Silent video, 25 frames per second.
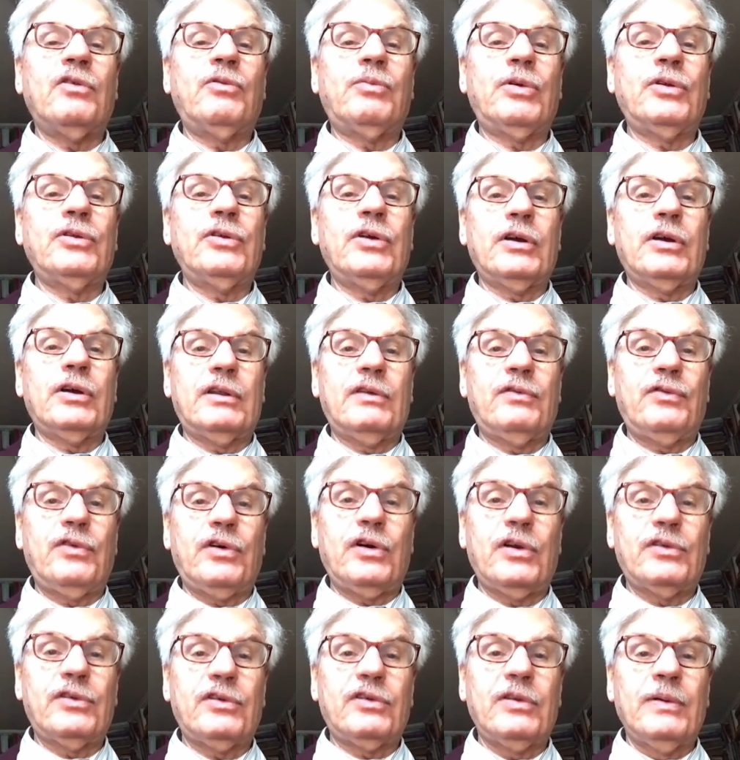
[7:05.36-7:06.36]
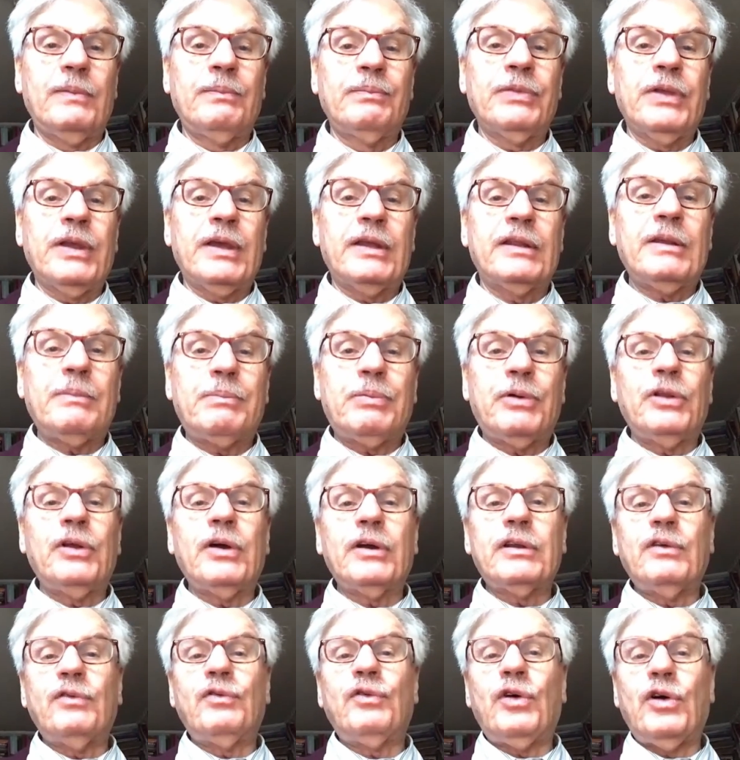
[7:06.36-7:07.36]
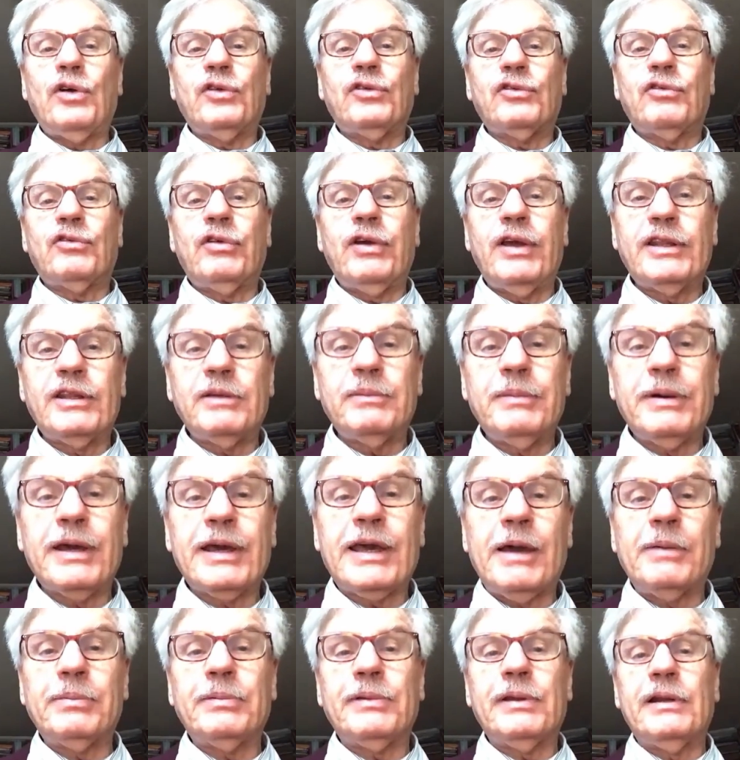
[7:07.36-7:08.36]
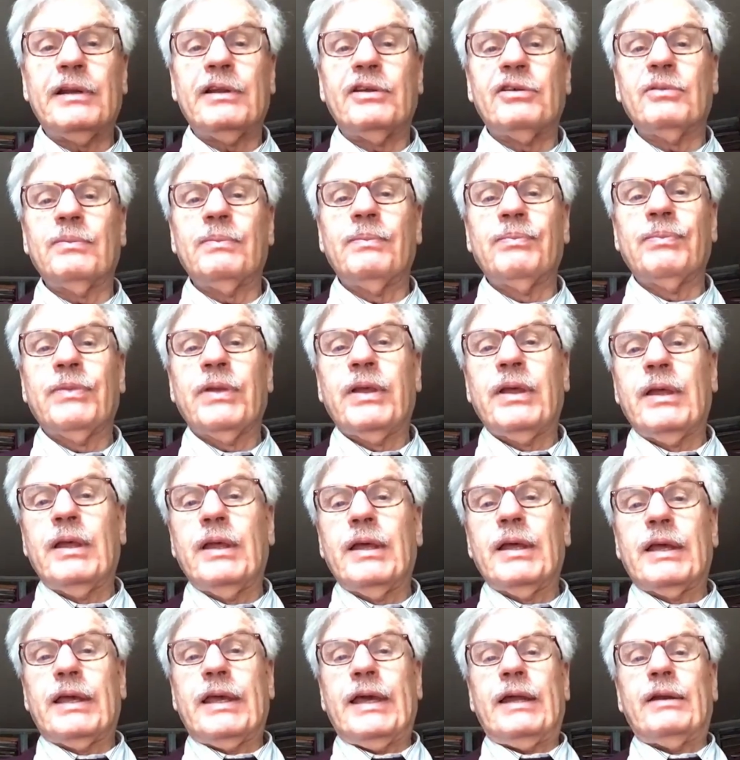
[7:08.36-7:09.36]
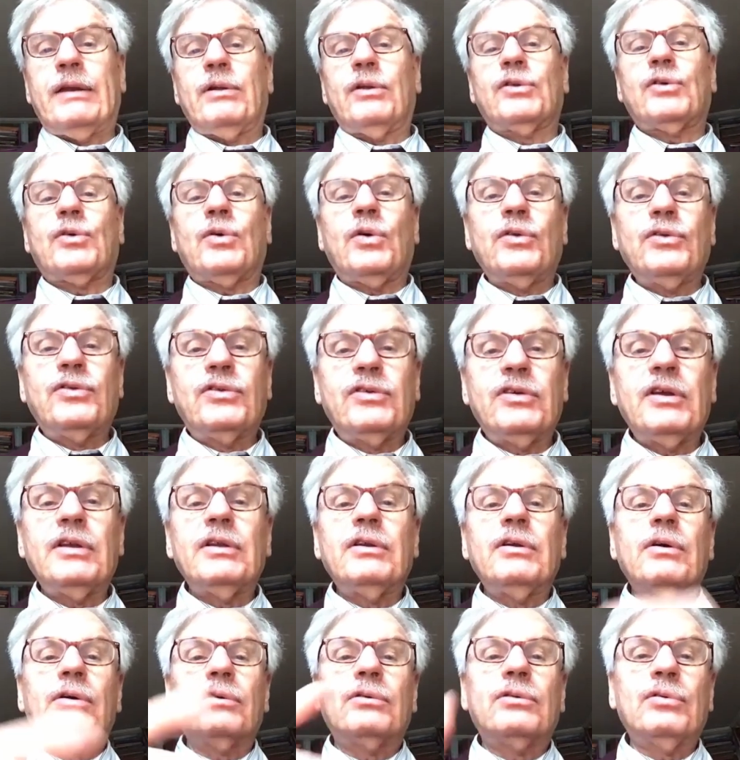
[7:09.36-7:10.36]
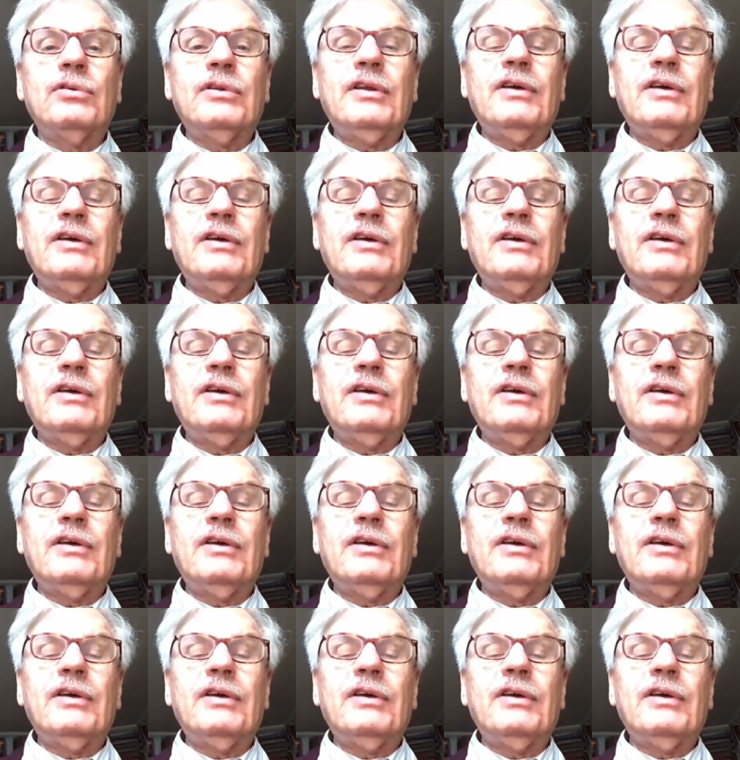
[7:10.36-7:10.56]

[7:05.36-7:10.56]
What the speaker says: of productive force. The productive force created by capitalism cannot continue to